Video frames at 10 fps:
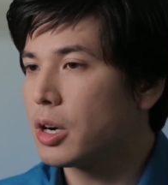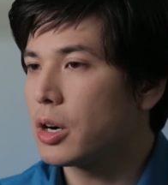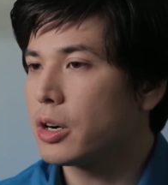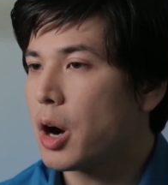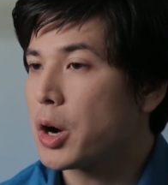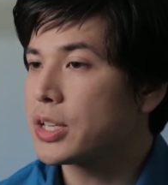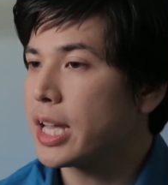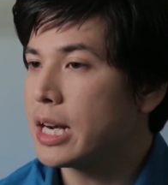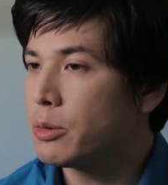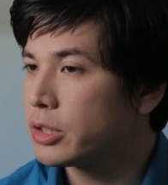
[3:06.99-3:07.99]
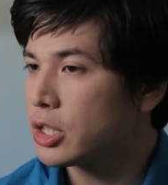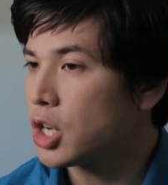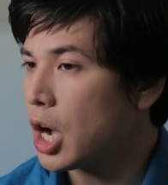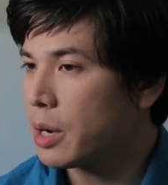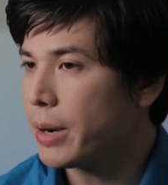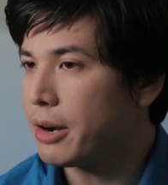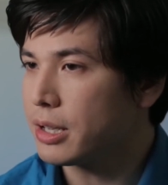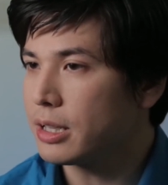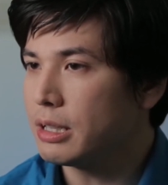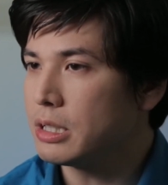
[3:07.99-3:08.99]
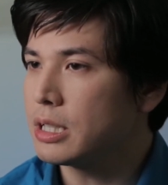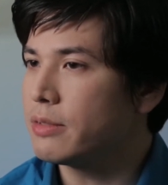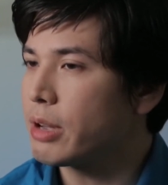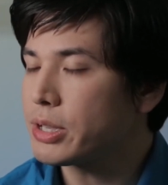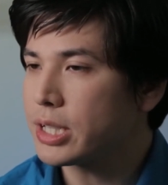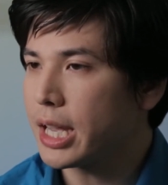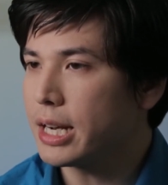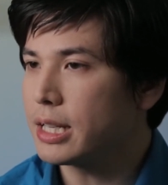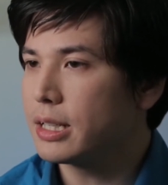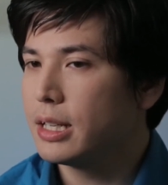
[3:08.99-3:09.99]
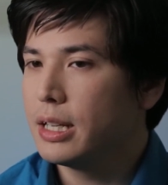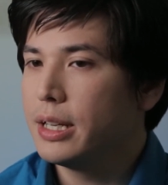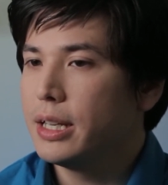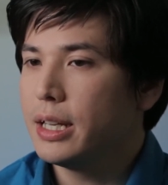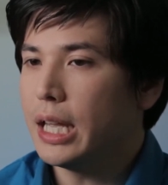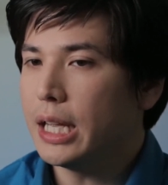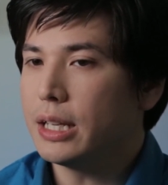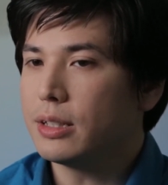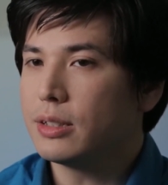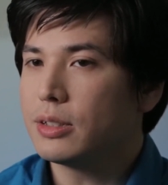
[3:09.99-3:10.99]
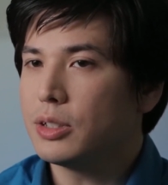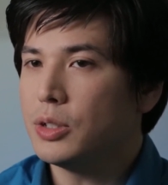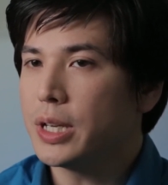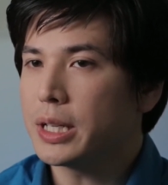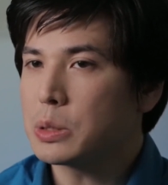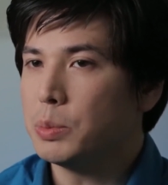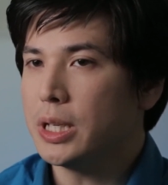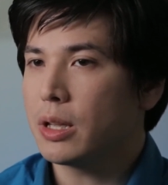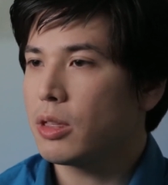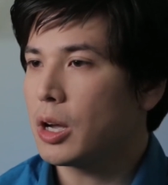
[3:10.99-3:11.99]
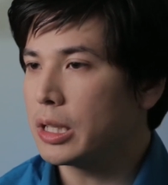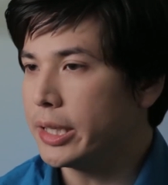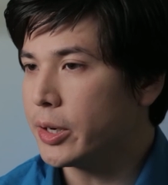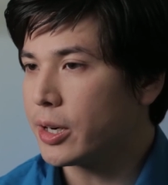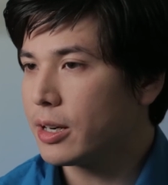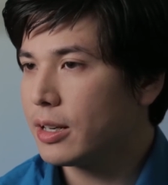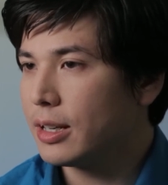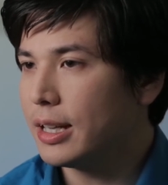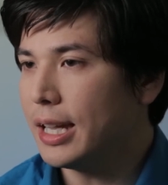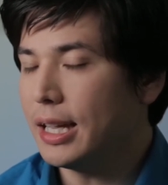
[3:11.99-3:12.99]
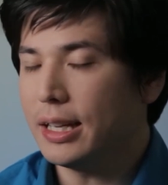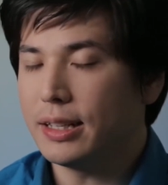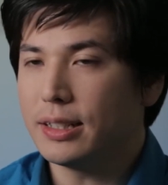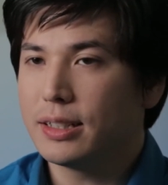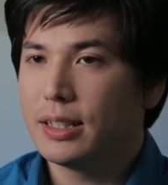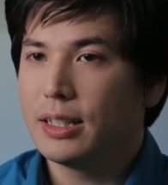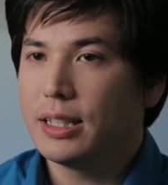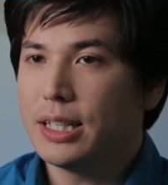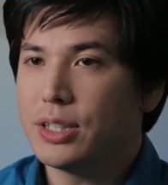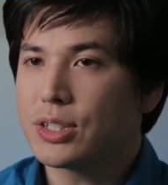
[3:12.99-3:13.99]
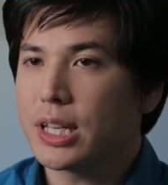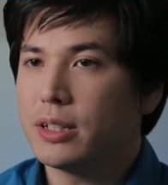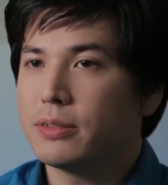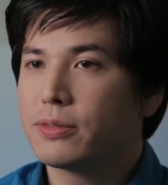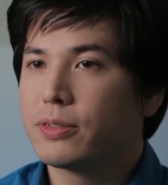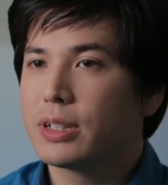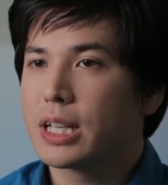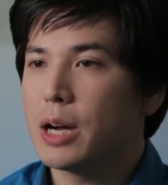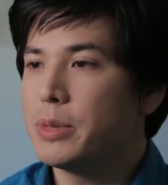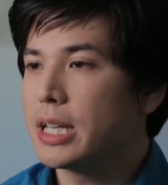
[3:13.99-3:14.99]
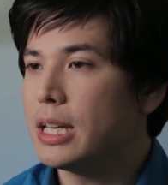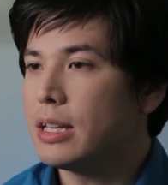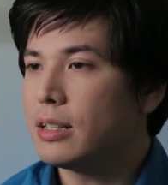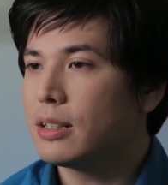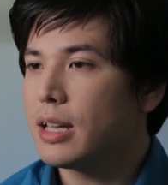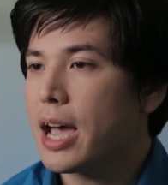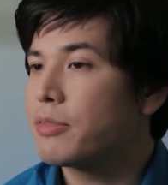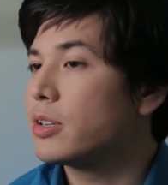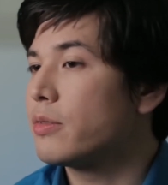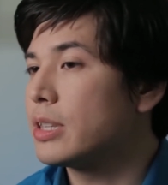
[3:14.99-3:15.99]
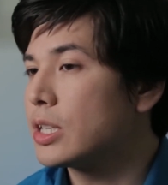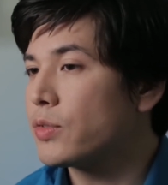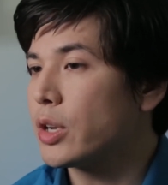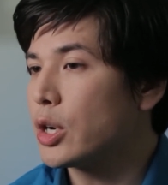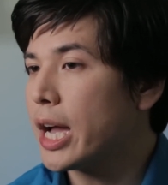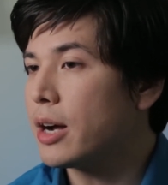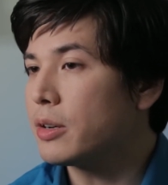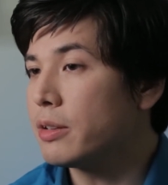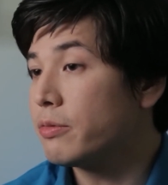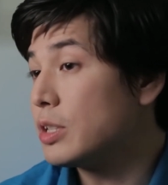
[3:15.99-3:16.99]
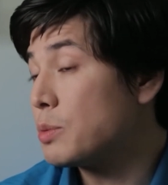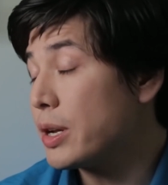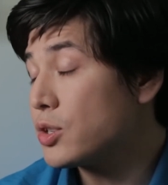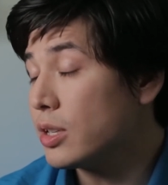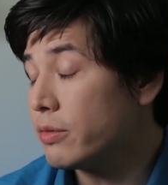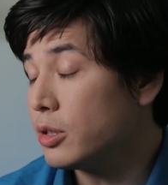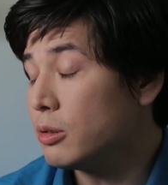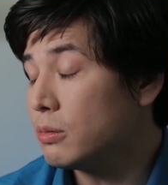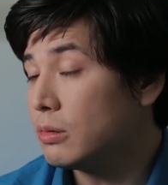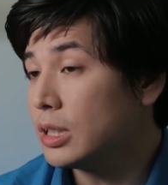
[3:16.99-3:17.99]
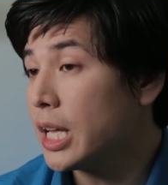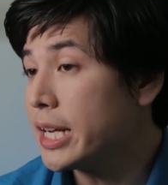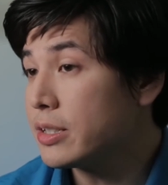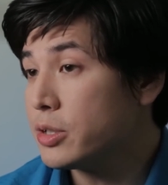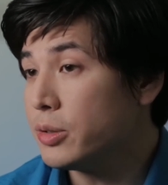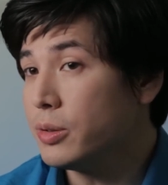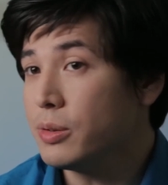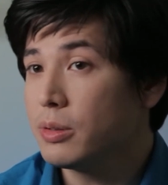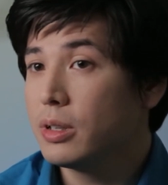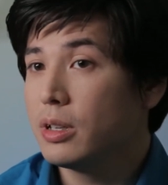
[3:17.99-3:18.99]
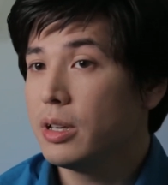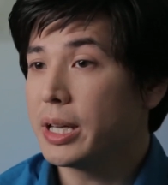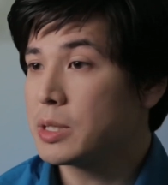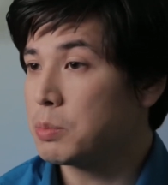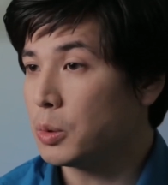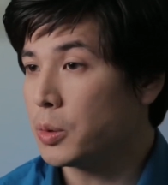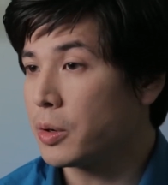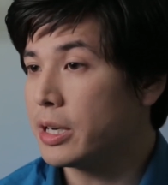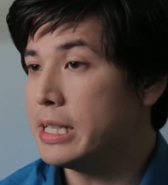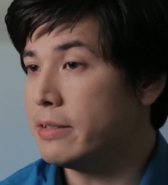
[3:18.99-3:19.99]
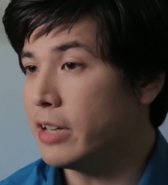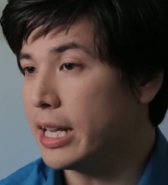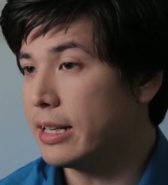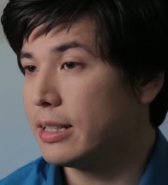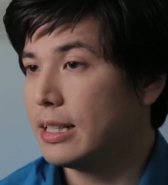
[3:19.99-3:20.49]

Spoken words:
are excited to talk about it and to investigate it, and you get to be a thought leader. And instead of coming in after everything's figured out, especially if you like to explore and innovate,